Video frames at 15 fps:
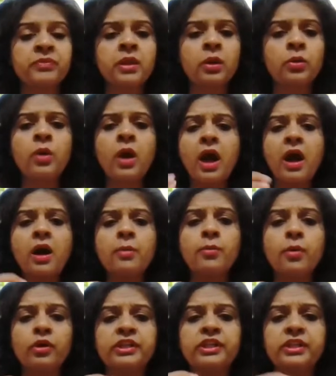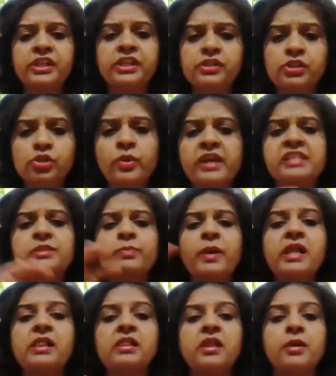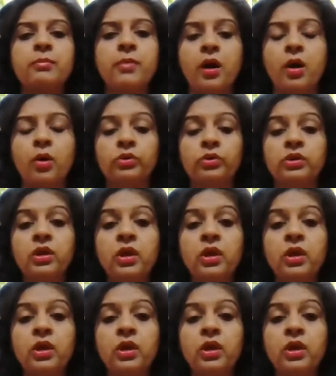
Now, our body needs to expel them out.